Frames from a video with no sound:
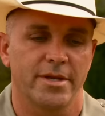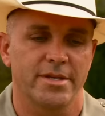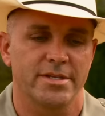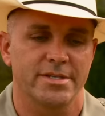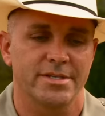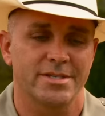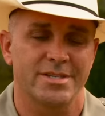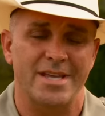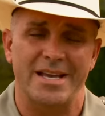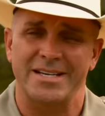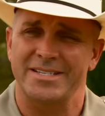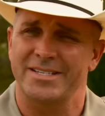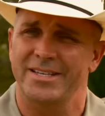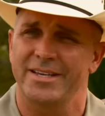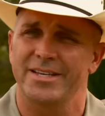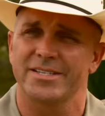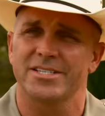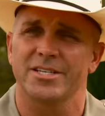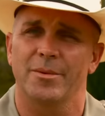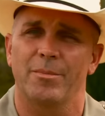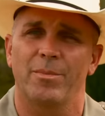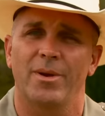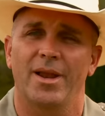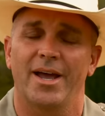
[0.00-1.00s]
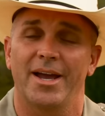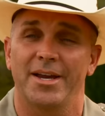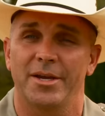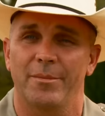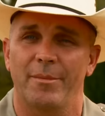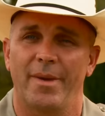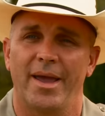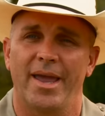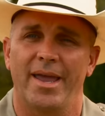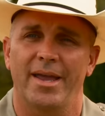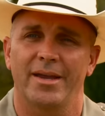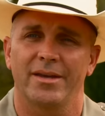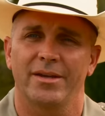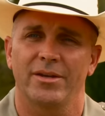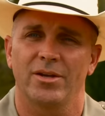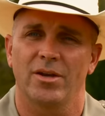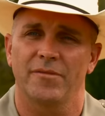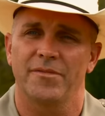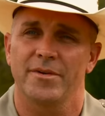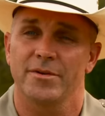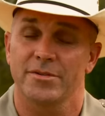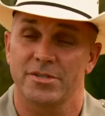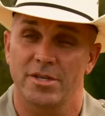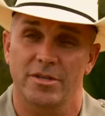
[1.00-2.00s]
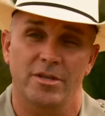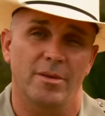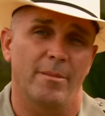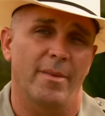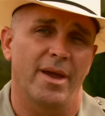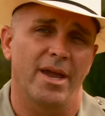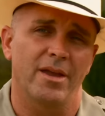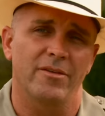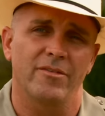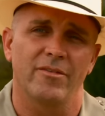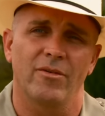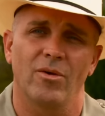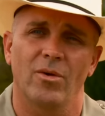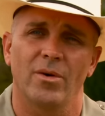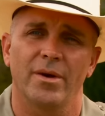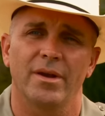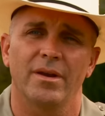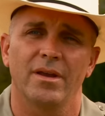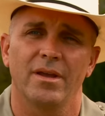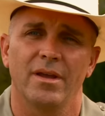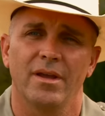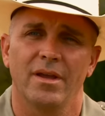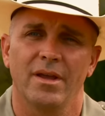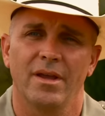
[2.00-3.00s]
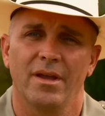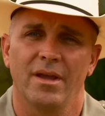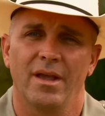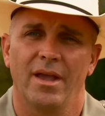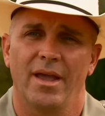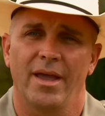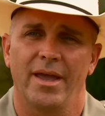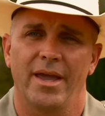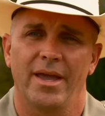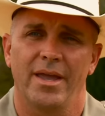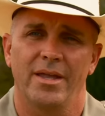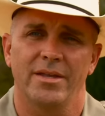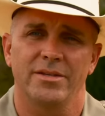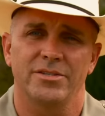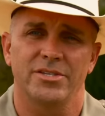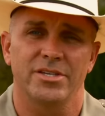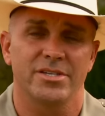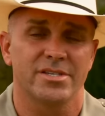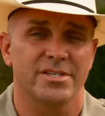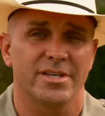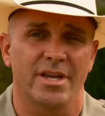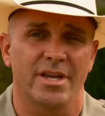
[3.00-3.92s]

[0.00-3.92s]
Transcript: it is it's actually a supply-demand. You know, there's a demand for it, and she's